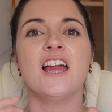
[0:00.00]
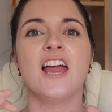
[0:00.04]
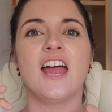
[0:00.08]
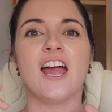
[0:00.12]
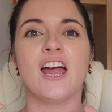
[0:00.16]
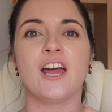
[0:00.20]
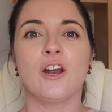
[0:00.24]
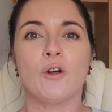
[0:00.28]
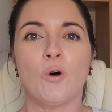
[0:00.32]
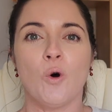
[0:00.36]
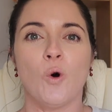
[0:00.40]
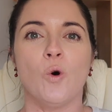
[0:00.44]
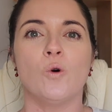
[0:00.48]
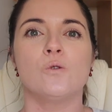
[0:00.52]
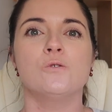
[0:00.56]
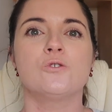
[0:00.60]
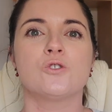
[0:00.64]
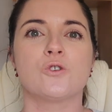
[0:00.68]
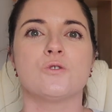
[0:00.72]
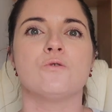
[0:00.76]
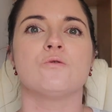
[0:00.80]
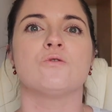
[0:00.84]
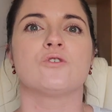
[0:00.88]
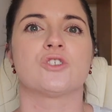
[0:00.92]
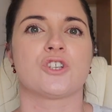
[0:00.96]
It all
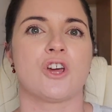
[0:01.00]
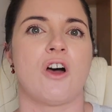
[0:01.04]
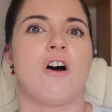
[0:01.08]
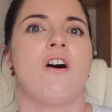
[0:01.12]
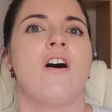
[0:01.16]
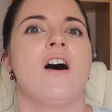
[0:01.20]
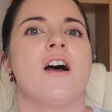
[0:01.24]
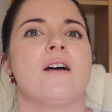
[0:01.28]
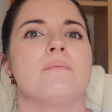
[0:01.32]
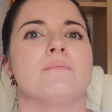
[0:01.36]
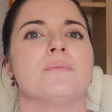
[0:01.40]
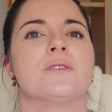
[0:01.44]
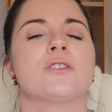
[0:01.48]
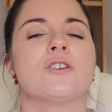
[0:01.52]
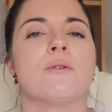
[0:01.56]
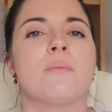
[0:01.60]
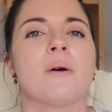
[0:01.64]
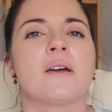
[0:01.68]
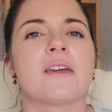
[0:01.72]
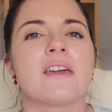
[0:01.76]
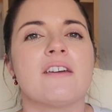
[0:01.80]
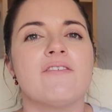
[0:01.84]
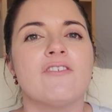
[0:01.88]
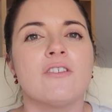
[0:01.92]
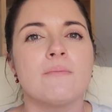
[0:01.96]
took time. So
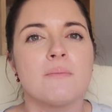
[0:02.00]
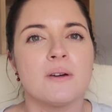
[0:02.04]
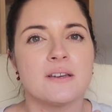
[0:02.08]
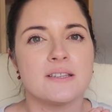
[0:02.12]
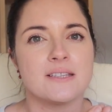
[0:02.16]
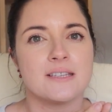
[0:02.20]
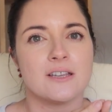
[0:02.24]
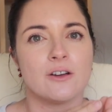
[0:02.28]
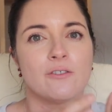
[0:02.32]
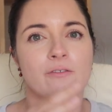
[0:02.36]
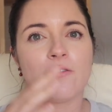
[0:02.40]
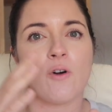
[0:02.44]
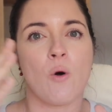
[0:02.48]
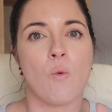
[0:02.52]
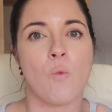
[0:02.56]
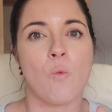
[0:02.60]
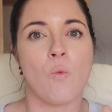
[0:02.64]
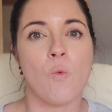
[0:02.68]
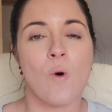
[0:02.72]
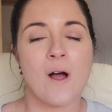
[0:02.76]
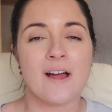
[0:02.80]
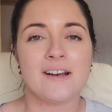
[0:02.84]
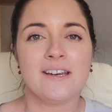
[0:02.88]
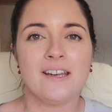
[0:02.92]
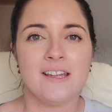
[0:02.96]
by giving myself
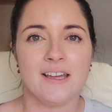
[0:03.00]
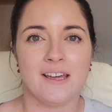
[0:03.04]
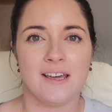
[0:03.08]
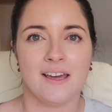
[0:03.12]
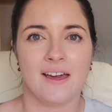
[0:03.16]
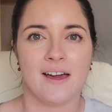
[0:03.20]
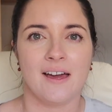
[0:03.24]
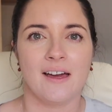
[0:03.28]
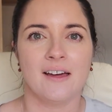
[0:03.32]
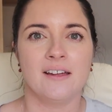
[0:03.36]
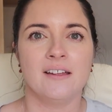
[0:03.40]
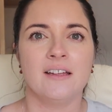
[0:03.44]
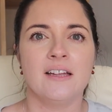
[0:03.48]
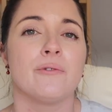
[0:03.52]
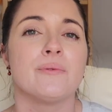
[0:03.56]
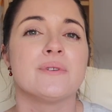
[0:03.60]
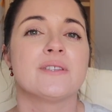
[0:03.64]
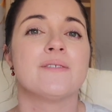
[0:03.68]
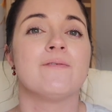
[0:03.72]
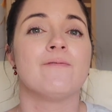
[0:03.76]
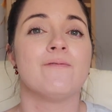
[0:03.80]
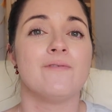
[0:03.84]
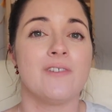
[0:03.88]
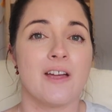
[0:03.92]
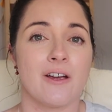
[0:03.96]
1 year, it was
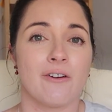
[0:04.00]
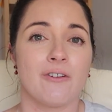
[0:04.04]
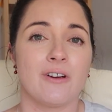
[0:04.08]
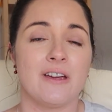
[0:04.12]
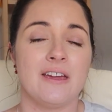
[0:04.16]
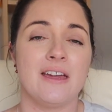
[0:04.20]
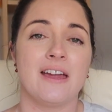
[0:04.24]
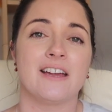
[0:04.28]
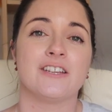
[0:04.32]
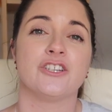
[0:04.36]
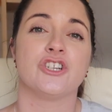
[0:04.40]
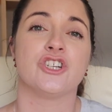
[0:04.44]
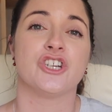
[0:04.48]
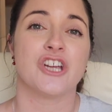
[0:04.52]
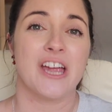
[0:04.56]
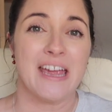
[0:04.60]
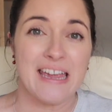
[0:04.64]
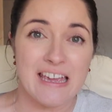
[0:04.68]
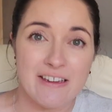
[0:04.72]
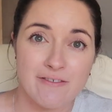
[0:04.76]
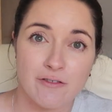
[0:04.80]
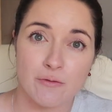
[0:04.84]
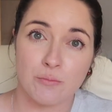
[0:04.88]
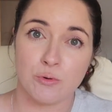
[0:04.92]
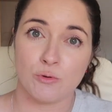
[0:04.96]
a very
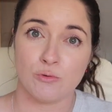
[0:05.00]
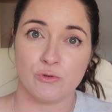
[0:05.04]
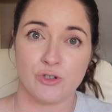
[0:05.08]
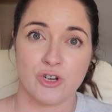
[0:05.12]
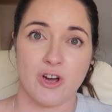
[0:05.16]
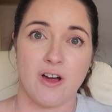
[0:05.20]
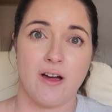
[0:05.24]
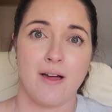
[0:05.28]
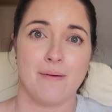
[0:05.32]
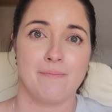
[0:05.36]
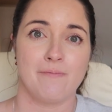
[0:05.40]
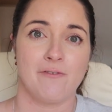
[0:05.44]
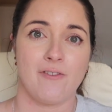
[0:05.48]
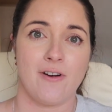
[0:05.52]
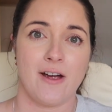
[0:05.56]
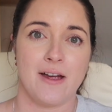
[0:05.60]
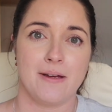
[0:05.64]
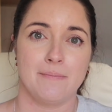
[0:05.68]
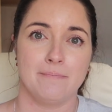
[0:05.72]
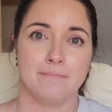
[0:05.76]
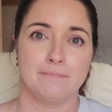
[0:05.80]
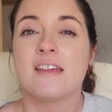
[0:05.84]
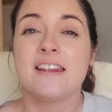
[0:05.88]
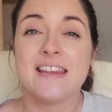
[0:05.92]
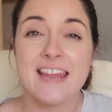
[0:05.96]
achievable time
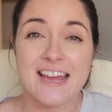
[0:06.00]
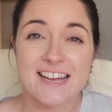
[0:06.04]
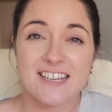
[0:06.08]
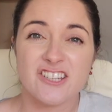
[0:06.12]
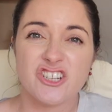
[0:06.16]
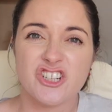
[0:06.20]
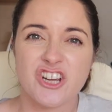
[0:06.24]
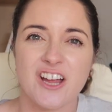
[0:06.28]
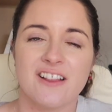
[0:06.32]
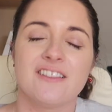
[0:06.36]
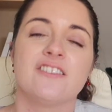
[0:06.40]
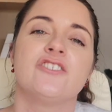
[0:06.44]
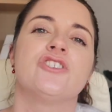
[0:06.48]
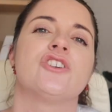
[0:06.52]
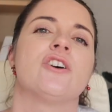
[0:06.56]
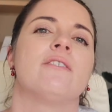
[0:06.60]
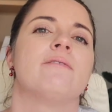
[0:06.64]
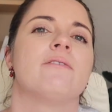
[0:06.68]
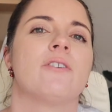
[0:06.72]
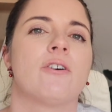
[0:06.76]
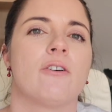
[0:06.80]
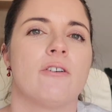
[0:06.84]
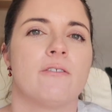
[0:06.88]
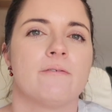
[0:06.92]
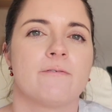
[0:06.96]
frame. The next challenge
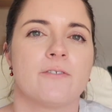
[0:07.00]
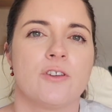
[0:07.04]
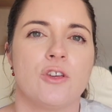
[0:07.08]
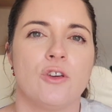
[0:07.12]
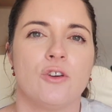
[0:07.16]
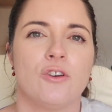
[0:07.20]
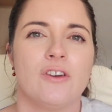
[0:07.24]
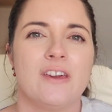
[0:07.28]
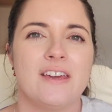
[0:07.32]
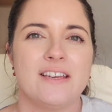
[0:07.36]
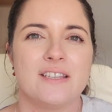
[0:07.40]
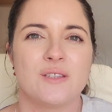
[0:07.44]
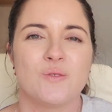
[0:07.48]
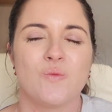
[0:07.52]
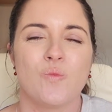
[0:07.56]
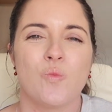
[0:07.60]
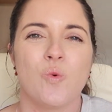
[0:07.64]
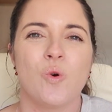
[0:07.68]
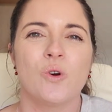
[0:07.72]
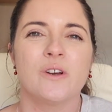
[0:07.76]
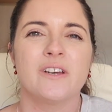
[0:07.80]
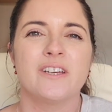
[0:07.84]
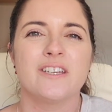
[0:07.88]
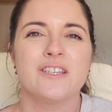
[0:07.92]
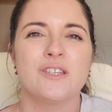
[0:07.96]
I've got for you is,
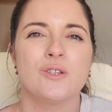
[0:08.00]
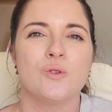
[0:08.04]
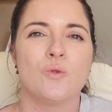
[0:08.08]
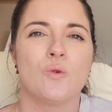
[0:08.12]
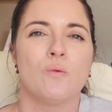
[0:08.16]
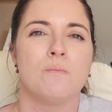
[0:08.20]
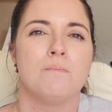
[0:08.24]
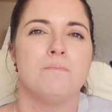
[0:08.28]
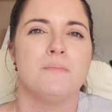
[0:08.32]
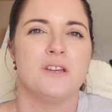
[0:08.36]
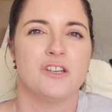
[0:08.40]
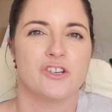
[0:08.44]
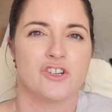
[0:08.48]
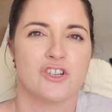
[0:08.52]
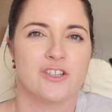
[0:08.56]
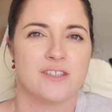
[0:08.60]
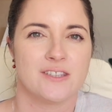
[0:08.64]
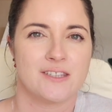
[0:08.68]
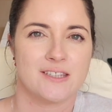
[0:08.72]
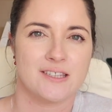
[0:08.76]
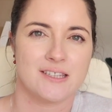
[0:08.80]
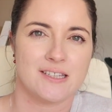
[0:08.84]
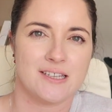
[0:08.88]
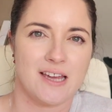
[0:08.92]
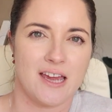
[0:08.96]
what is your mission
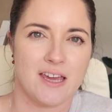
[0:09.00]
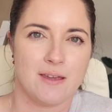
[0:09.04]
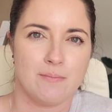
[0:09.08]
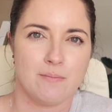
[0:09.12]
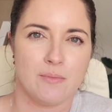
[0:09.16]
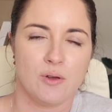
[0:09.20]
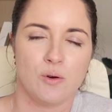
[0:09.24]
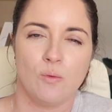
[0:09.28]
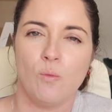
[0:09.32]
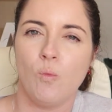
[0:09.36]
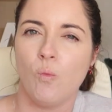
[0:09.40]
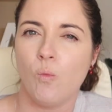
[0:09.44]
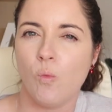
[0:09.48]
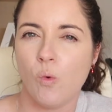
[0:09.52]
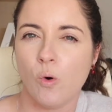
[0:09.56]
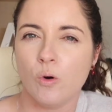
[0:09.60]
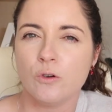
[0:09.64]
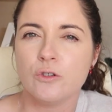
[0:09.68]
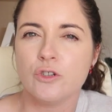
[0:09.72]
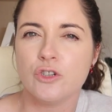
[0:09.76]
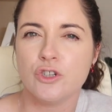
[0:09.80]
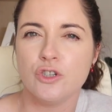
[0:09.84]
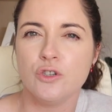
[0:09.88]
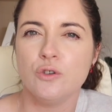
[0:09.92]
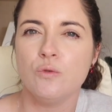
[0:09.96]
statement?
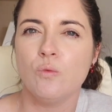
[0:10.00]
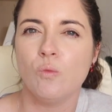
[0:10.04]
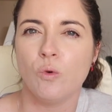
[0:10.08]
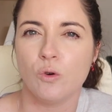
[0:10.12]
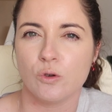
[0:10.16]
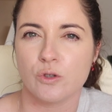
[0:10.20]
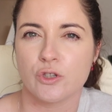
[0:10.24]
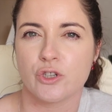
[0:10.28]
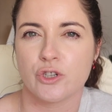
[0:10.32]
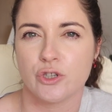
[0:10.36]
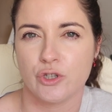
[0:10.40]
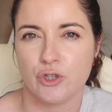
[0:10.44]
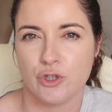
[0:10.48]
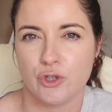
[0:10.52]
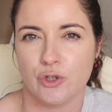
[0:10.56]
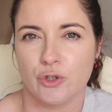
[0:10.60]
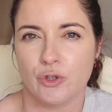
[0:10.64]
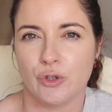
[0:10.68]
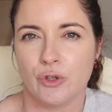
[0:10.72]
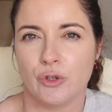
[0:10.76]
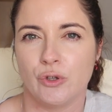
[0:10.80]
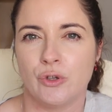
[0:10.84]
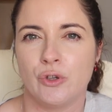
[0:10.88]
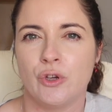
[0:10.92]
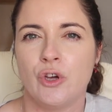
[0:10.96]
What do you want to
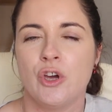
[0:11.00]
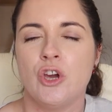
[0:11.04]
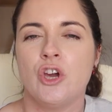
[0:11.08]
do?